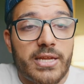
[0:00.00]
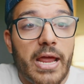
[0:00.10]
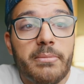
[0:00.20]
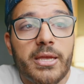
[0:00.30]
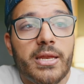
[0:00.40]
and
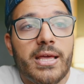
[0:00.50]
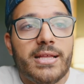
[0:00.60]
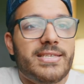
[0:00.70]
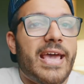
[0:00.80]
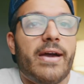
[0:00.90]
I mean
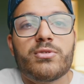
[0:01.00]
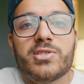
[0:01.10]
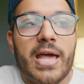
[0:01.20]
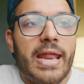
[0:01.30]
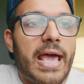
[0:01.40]

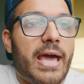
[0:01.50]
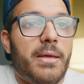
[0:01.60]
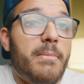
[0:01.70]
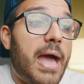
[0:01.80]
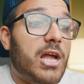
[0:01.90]
towns that had
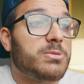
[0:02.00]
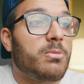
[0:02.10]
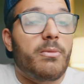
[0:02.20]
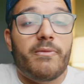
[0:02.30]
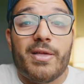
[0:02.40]
a
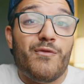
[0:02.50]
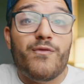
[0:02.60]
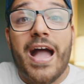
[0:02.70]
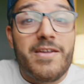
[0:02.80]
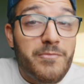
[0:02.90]
maximum of like
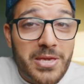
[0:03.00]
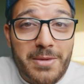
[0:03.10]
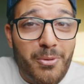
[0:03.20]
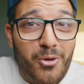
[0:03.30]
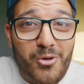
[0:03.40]
5
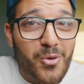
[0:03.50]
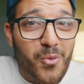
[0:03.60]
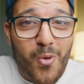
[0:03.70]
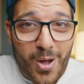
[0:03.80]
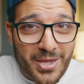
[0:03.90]
people
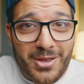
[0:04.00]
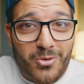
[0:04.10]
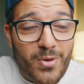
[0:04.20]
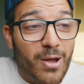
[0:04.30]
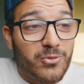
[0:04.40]
walking
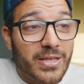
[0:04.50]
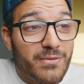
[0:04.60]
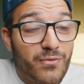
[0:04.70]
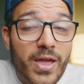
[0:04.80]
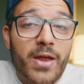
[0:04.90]
around,
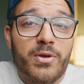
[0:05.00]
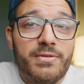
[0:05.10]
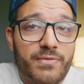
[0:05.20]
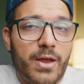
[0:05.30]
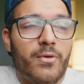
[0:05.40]
like very,
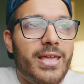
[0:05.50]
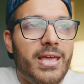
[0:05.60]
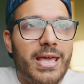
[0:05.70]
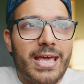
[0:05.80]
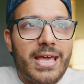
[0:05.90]

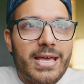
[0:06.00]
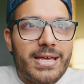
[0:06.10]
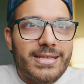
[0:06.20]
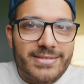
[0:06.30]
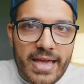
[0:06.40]
very
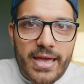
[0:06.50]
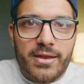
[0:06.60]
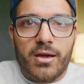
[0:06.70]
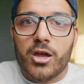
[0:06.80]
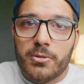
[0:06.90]

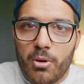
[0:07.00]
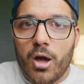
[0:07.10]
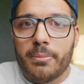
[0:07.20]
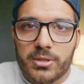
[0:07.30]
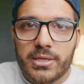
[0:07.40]
dead,
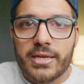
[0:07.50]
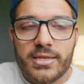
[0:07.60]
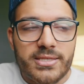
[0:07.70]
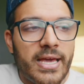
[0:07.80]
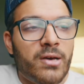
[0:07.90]

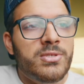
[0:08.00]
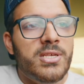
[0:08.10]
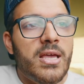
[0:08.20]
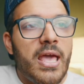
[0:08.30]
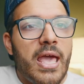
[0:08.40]
unpopulated towns.
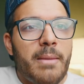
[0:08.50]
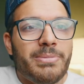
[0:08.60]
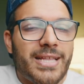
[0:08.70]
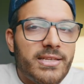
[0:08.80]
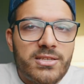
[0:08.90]

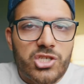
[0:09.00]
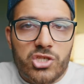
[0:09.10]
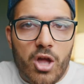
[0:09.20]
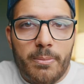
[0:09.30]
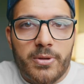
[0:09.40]
But that didn't
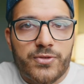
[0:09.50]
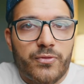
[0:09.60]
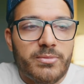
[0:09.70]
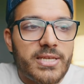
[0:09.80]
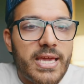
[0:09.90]
stop us
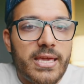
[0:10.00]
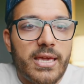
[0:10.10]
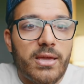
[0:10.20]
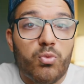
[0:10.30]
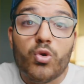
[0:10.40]
from
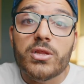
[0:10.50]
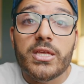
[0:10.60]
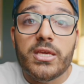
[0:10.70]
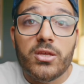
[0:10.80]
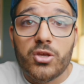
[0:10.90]
taking
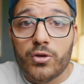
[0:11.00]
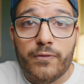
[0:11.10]
really good